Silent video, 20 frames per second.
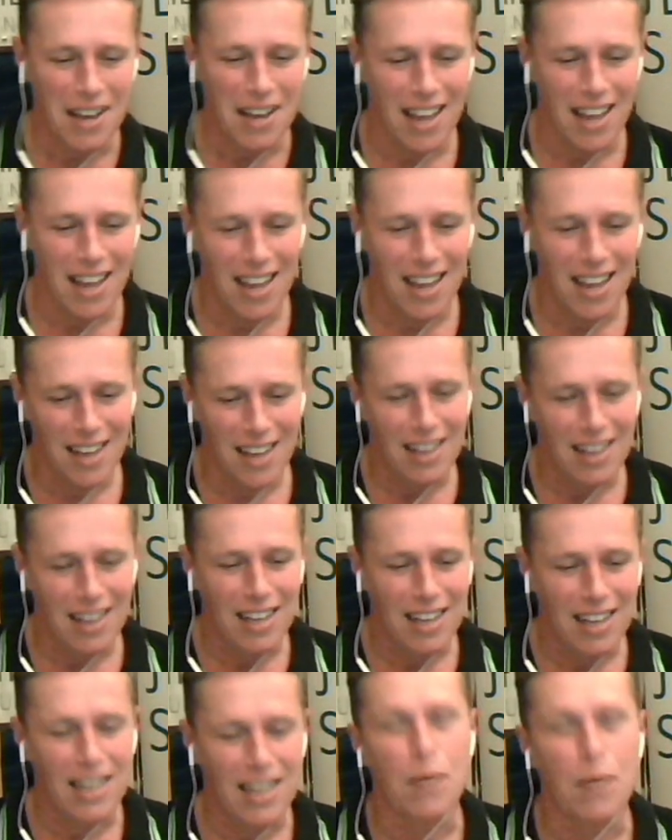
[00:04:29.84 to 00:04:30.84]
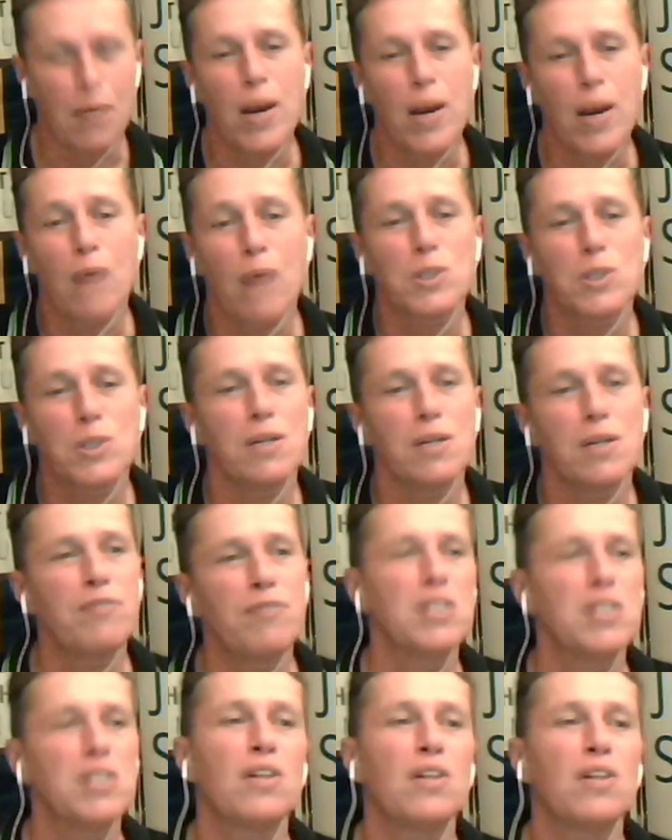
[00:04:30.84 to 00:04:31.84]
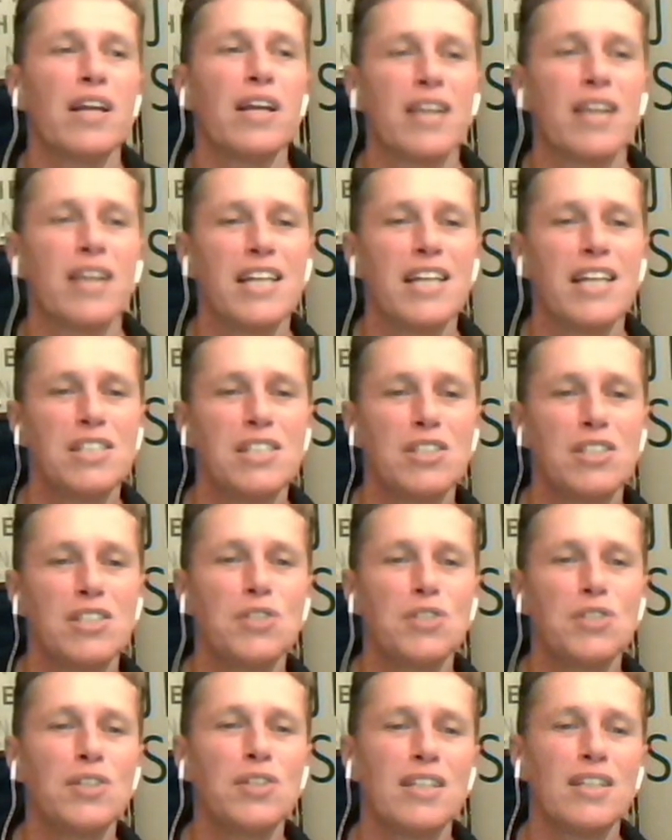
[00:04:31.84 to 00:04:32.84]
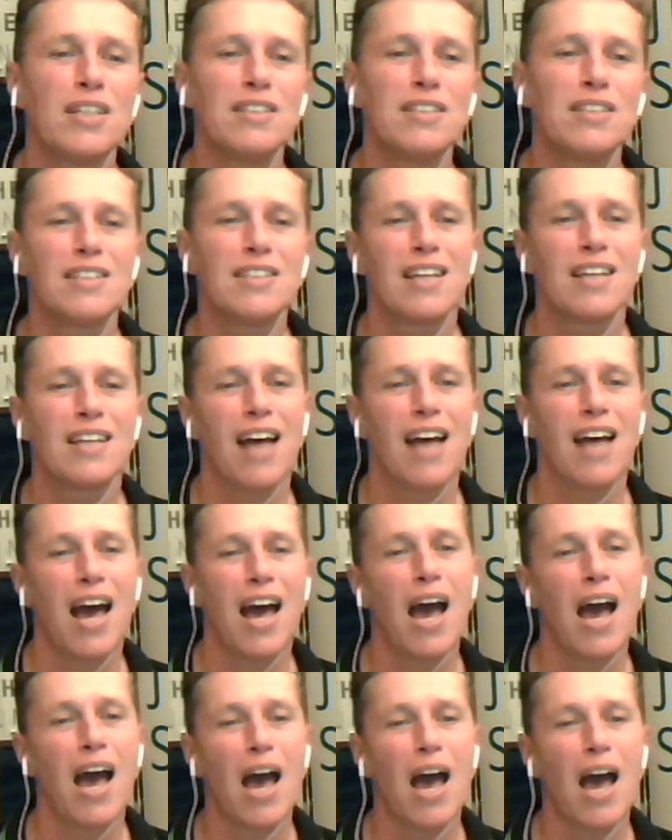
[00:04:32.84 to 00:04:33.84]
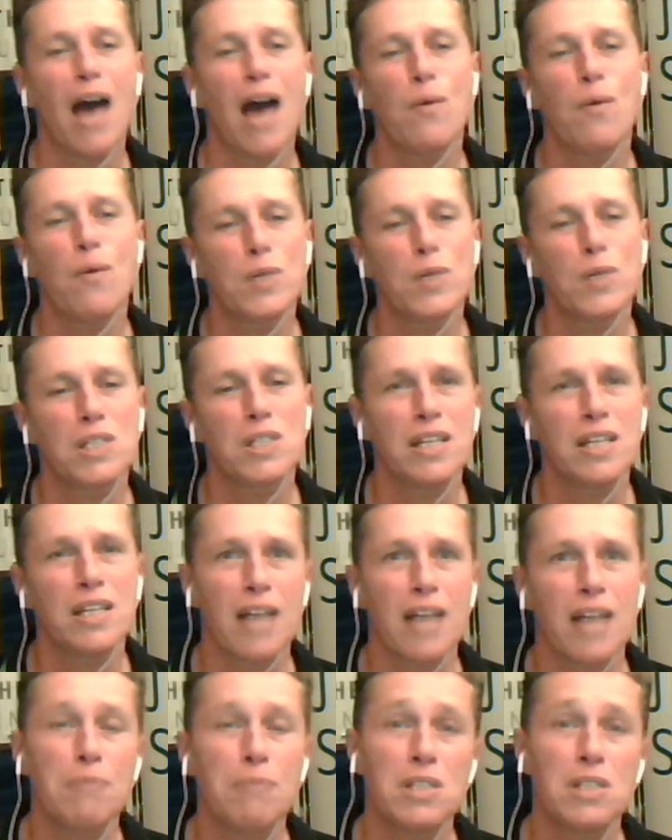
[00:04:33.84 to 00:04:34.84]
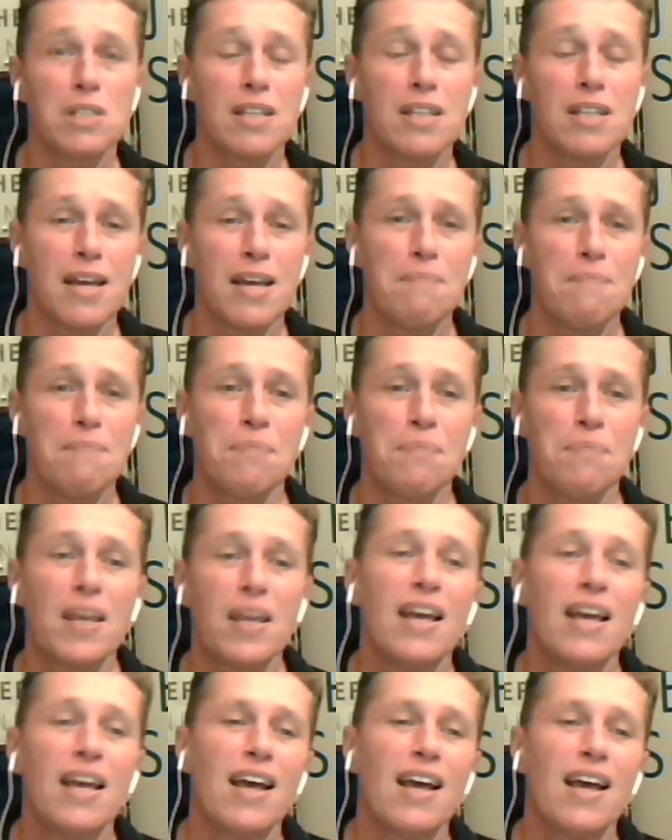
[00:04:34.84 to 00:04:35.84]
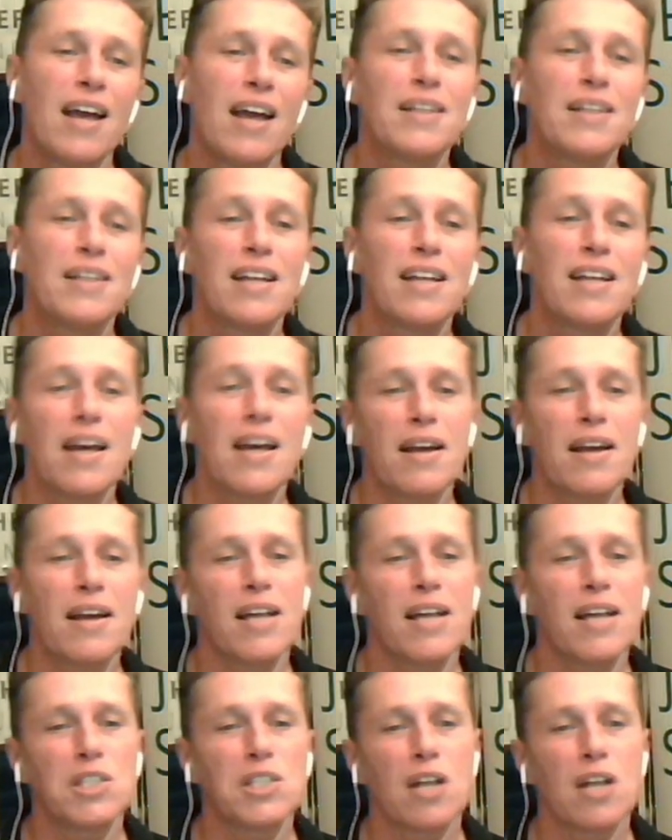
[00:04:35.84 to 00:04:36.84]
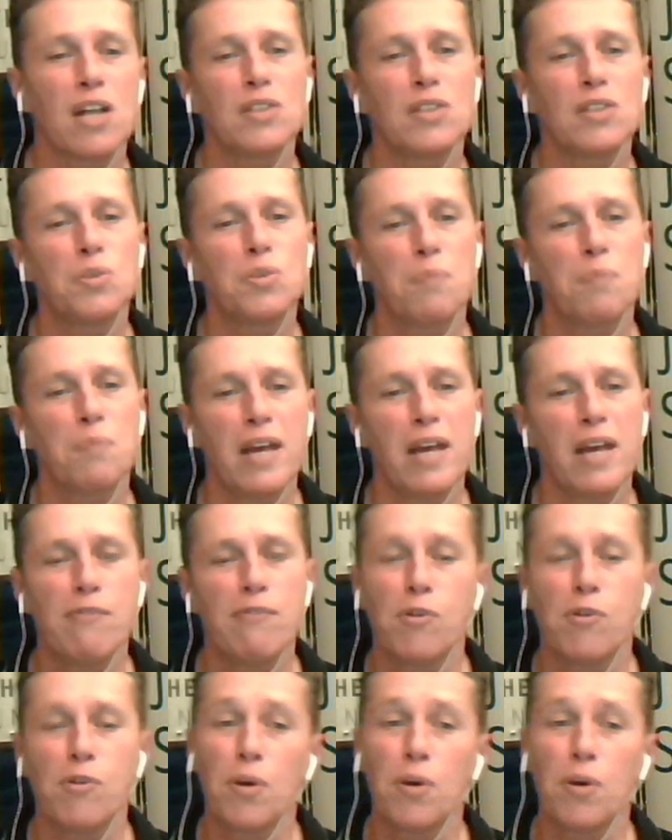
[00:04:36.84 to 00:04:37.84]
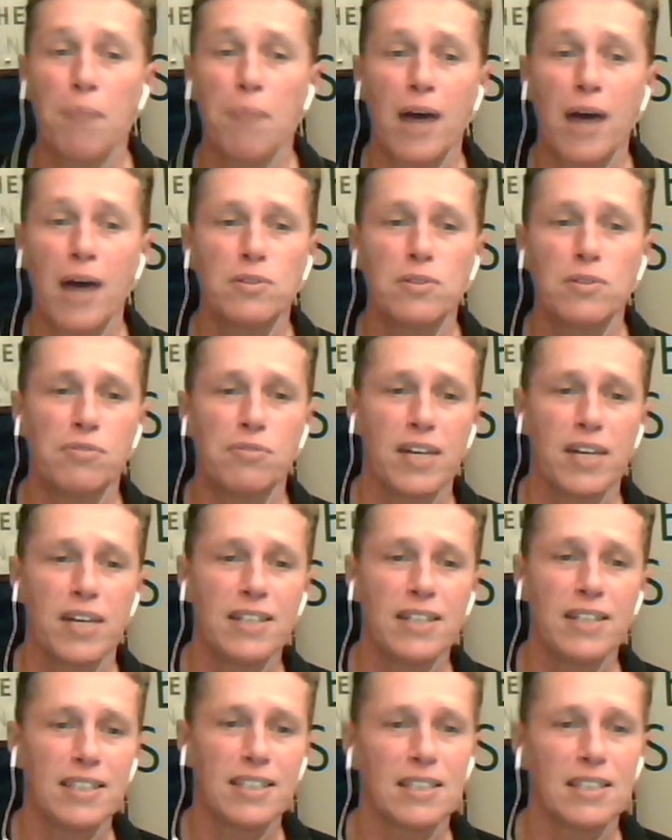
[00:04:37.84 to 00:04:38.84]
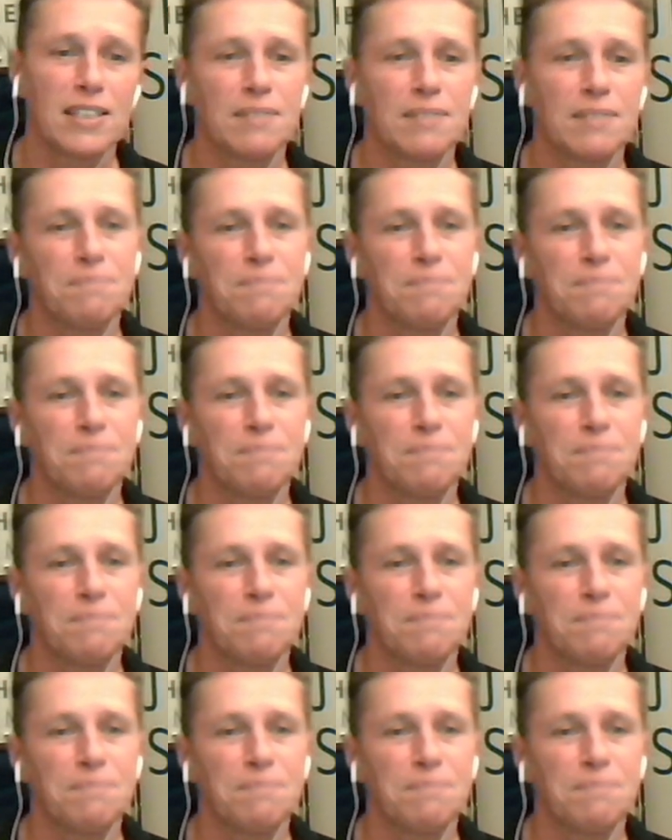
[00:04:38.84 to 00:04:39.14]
And when I was a physical education student, I was in Amsterdam, and I started to play for Buitenvelde.